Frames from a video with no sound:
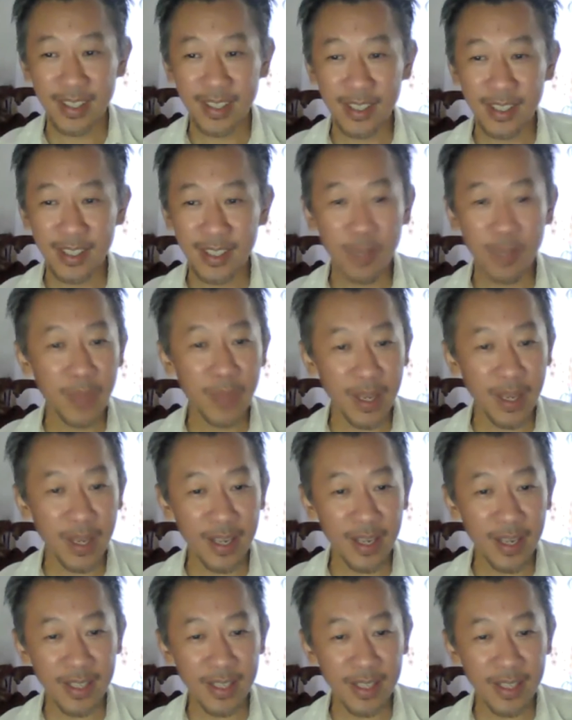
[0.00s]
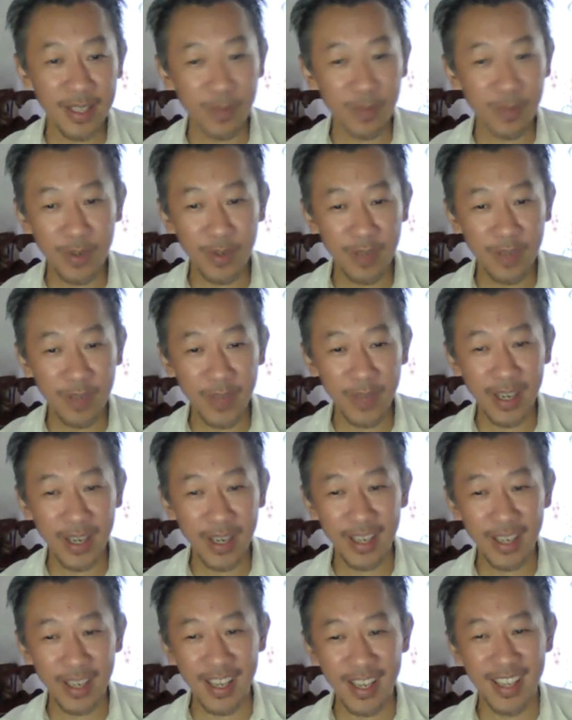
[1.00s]
some made it, some couldn't make
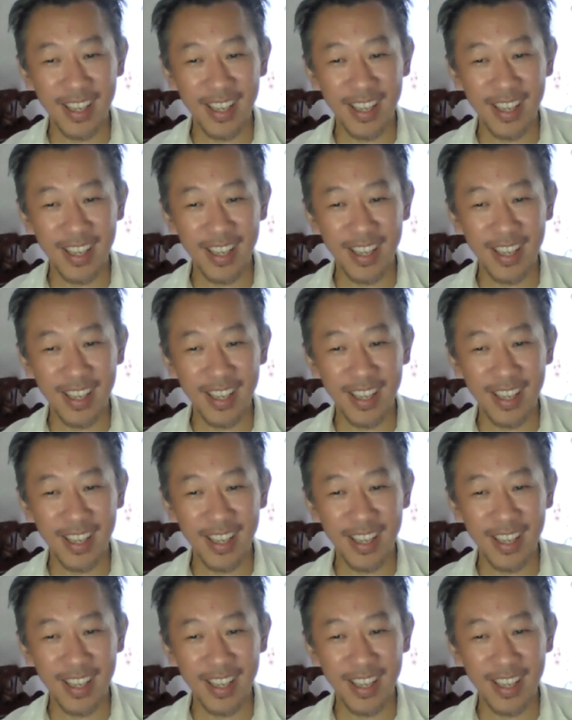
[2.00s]
it.